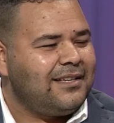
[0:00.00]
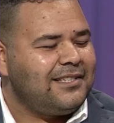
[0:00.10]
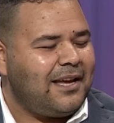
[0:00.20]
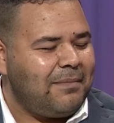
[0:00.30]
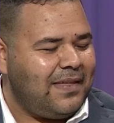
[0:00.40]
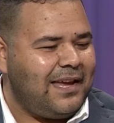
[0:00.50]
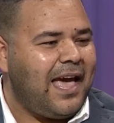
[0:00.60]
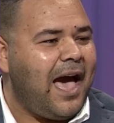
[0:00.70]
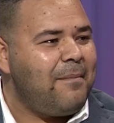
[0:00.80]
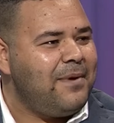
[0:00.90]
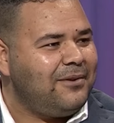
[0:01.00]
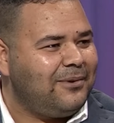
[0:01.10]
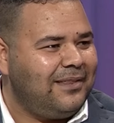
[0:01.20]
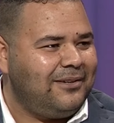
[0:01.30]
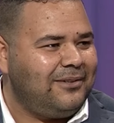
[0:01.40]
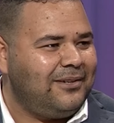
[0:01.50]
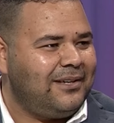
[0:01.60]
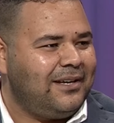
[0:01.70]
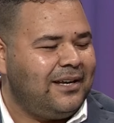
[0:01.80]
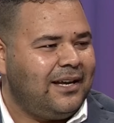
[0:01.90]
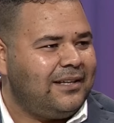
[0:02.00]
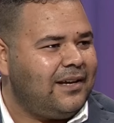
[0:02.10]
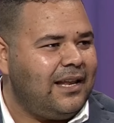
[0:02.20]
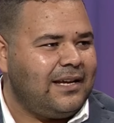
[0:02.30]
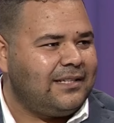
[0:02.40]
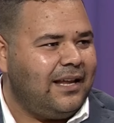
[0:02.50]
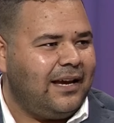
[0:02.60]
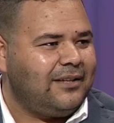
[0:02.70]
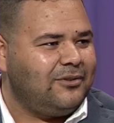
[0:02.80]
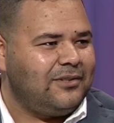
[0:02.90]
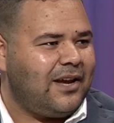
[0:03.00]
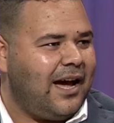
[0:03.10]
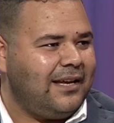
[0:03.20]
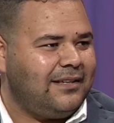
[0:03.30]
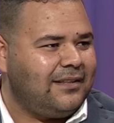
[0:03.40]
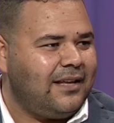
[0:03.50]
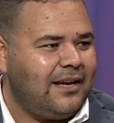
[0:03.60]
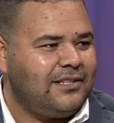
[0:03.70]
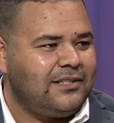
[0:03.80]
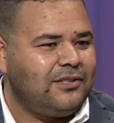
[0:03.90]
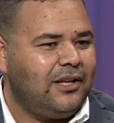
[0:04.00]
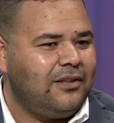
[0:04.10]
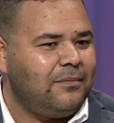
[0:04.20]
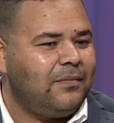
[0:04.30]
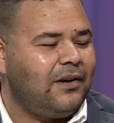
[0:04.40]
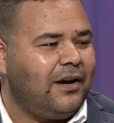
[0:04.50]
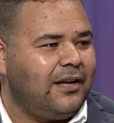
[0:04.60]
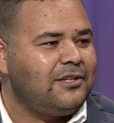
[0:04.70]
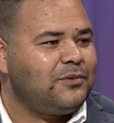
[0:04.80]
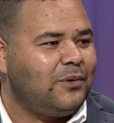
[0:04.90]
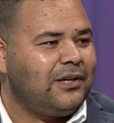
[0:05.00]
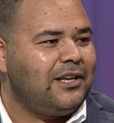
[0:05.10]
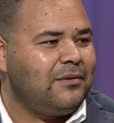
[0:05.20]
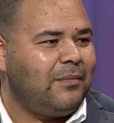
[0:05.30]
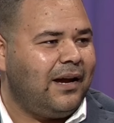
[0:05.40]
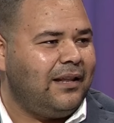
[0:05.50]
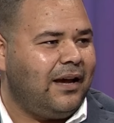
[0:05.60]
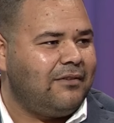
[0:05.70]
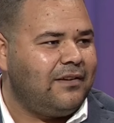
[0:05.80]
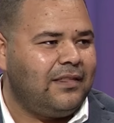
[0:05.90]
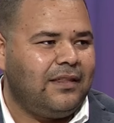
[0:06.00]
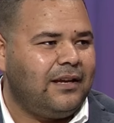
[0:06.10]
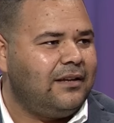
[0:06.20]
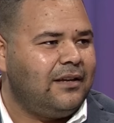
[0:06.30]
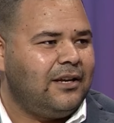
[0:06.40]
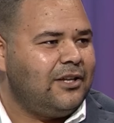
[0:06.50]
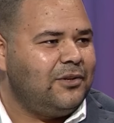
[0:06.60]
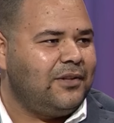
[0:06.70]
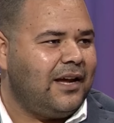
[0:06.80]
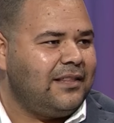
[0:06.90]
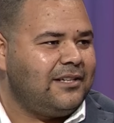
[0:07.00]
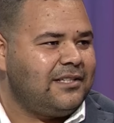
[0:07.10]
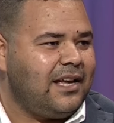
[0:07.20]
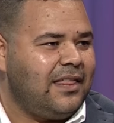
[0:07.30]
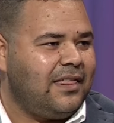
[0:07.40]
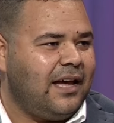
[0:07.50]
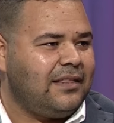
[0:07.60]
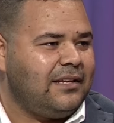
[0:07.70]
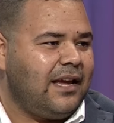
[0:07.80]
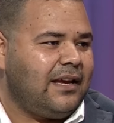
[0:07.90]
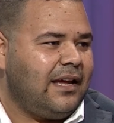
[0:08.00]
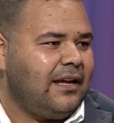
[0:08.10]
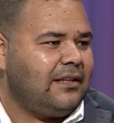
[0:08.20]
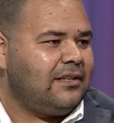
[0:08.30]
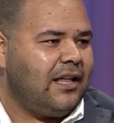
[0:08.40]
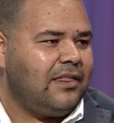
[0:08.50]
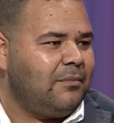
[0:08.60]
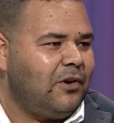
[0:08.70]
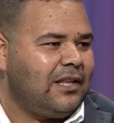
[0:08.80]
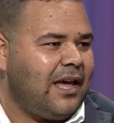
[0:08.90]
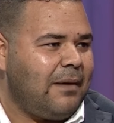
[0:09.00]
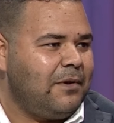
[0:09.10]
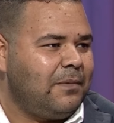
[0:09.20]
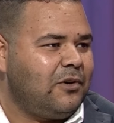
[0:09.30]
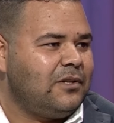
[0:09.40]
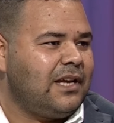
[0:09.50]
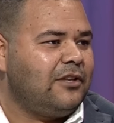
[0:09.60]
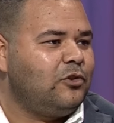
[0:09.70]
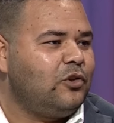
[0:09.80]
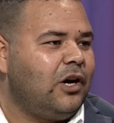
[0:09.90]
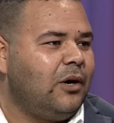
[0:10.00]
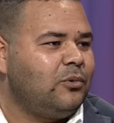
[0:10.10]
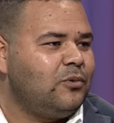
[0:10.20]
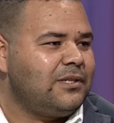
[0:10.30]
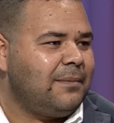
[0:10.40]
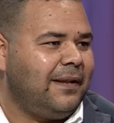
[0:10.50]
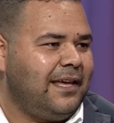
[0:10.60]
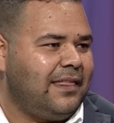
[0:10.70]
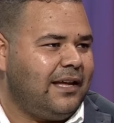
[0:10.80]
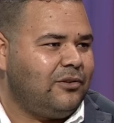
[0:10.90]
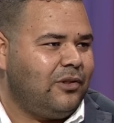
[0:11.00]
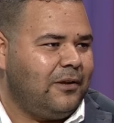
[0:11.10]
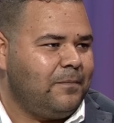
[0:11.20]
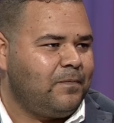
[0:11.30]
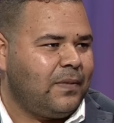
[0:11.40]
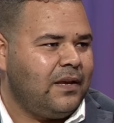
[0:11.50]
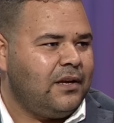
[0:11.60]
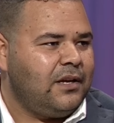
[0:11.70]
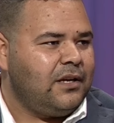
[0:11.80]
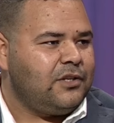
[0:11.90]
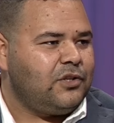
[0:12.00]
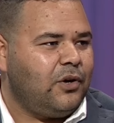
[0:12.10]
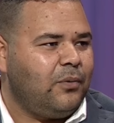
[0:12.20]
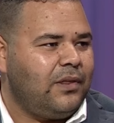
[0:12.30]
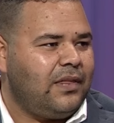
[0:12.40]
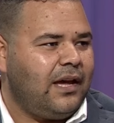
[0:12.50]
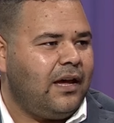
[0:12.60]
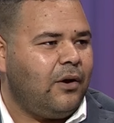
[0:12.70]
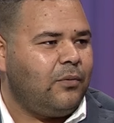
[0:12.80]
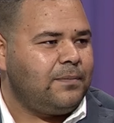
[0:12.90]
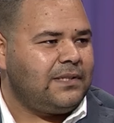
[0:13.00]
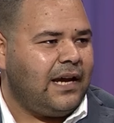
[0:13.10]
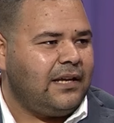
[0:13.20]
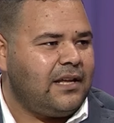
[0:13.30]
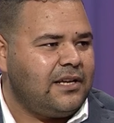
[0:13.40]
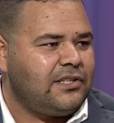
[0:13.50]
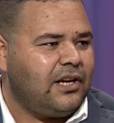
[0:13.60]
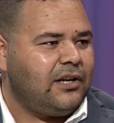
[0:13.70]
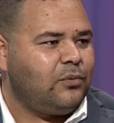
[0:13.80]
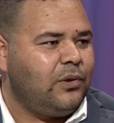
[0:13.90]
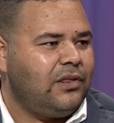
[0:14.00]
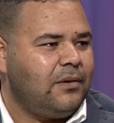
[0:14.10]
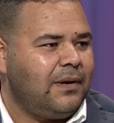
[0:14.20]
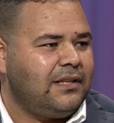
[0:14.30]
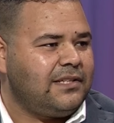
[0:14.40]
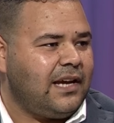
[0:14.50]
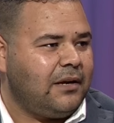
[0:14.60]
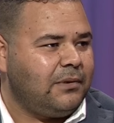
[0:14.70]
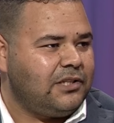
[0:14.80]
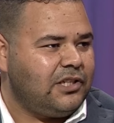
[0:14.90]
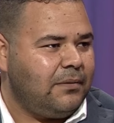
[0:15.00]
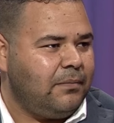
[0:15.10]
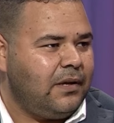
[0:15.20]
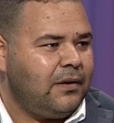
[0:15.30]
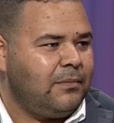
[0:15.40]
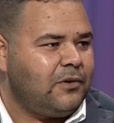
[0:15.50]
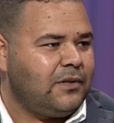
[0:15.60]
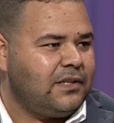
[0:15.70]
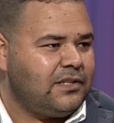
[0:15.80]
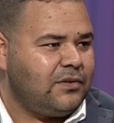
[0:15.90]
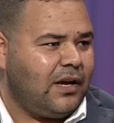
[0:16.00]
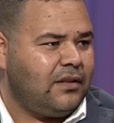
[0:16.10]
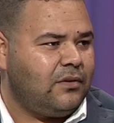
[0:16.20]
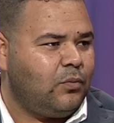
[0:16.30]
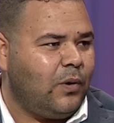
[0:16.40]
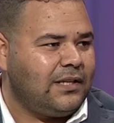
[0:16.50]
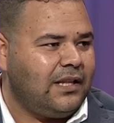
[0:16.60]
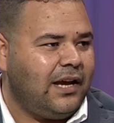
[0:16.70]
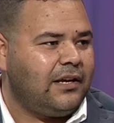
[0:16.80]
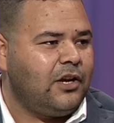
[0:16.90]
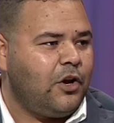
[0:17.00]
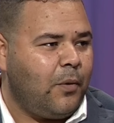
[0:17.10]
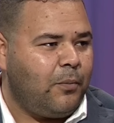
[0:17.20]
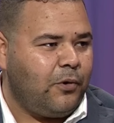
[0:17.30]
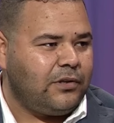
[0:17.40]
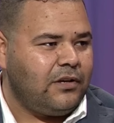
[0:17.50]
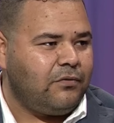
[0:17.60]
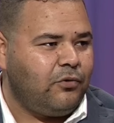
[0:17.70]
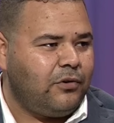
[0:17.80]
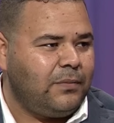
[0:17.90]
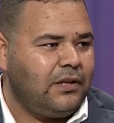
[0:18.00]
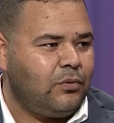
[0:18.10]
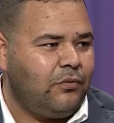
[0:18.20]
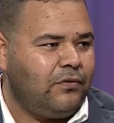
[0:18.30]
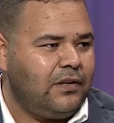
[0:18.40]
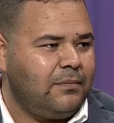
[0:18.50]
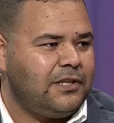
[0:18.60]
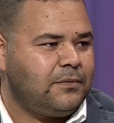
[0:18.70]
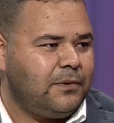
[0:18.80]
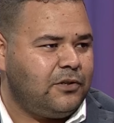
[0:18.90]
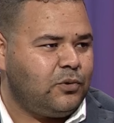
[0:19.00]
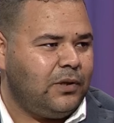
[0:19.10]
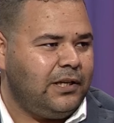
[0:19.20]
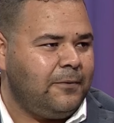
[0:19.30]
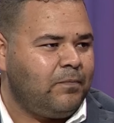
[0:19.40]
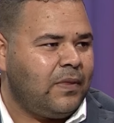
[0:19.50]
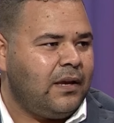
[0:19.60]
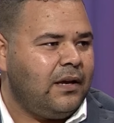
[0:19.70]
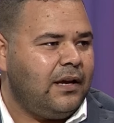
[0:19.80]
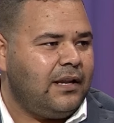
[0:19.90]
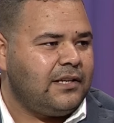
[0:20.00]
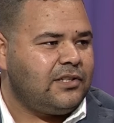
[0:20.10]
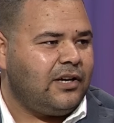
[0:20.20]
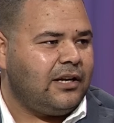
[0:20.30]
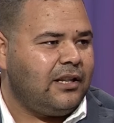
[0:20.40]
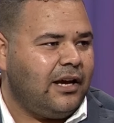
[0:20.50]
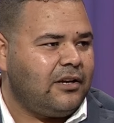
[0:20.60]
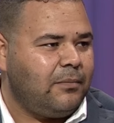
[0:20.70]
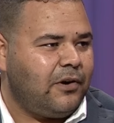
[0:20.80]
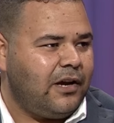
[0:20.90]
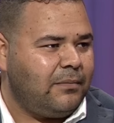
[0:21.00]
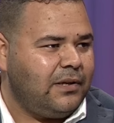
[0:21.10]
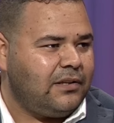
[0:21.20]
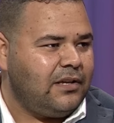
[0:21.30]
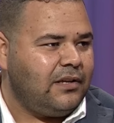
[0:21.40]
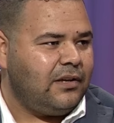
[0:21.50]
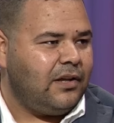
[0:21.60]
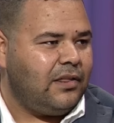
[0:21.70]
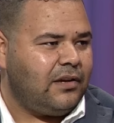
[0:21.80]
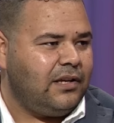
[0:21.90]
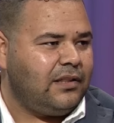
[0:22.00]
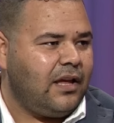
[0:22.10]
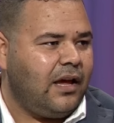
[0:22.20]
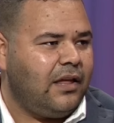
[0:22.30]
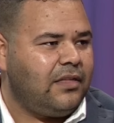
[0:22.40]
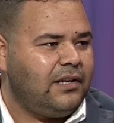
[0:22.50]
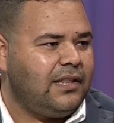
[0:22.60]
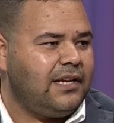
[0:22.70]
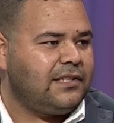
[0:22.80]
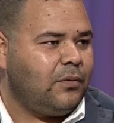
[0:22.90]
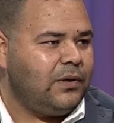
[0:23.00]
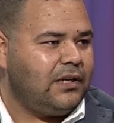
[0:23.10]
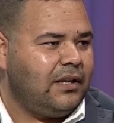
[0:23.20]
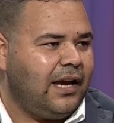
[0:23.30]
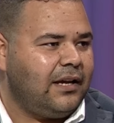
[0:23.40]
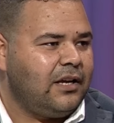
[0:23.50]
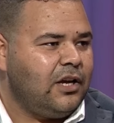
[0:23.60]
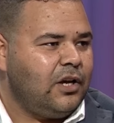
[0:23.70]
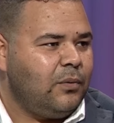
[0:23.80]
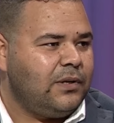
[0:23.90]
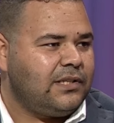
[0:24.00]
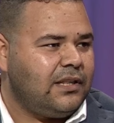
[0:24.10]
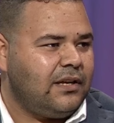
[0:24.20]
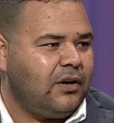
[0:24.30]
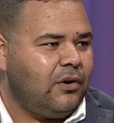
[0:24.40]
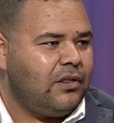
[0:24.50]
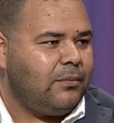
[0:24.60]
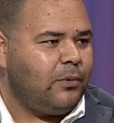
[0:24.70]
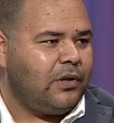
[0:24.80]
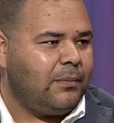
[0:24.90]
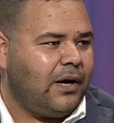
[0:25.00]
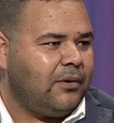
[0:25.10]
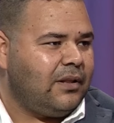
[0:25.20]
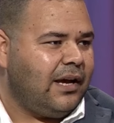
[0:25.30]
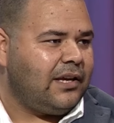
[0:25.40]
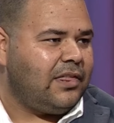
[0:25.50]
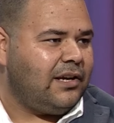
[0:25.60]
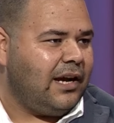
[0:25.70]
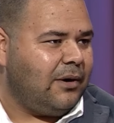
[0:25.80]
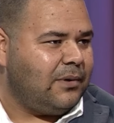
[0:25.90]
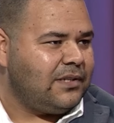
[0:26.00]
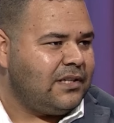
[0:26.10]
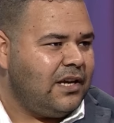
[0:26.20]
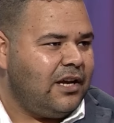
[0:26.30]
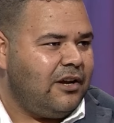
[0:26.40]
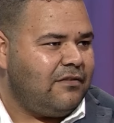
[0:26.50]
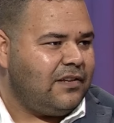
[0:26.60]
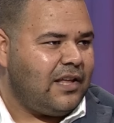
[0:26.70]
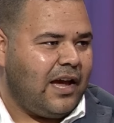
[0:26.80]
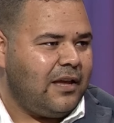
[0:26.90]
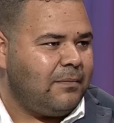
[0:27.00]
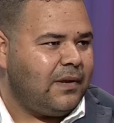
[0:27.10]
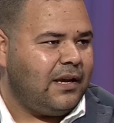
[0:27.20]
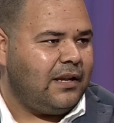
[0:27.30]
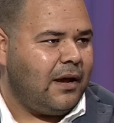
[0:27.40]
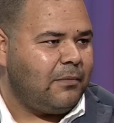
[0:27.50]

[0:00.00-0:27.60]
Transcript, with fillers: Something happened with you? Tell us, like, don't hide it. I just told them God is working in my life, and they don't understand that, and I cannot tell them what happened yeah. because I don't know how to explain that to them. Mm-hmm. So with the website, I start with them a discipleship, because this is what was like important for me to feed me spiritually. and I start like a prayer meeting three uh, three days a week. Like we're sitting on the phone about like three hours every time, and mm.